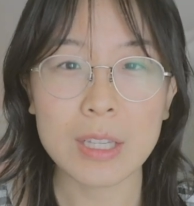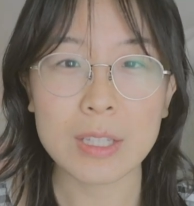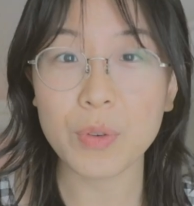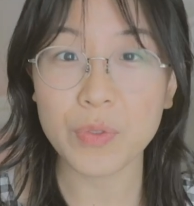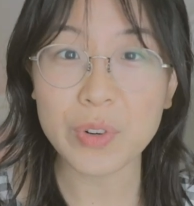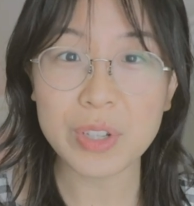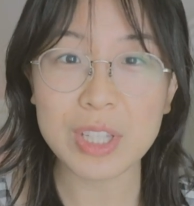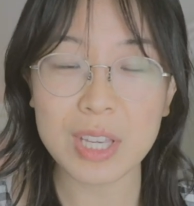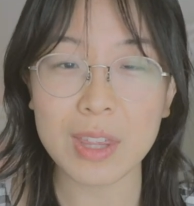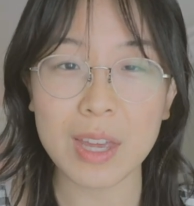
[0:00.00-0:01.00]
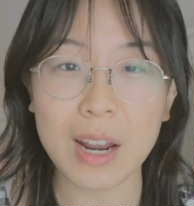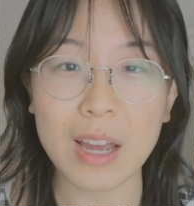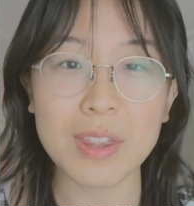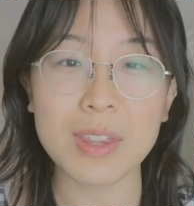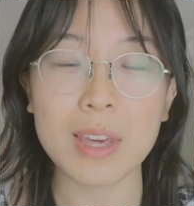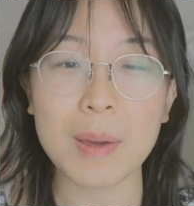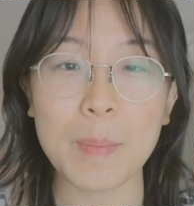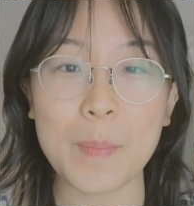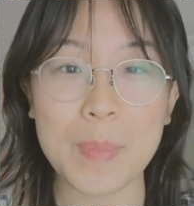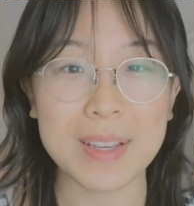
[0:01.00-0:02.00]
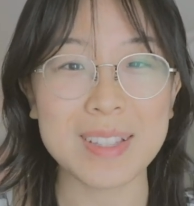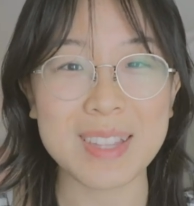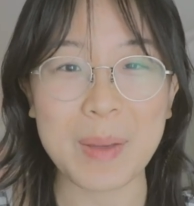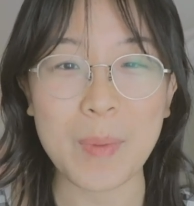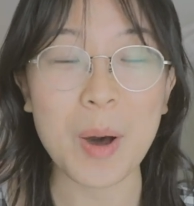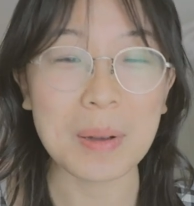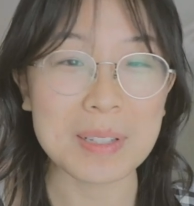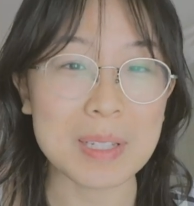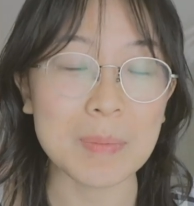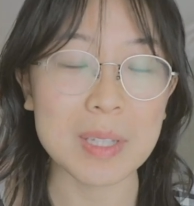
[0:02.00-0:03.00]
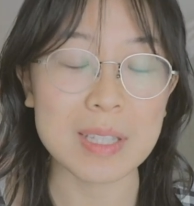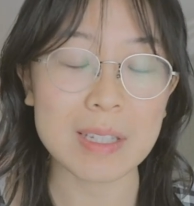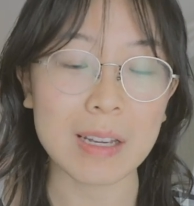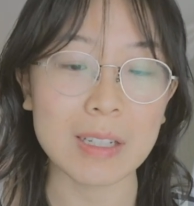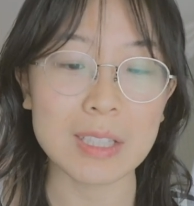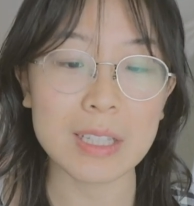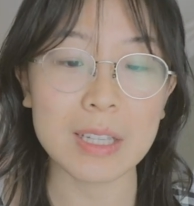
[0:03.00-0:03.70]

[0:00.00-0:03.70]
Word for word: The first thing that I think makes them awesome is that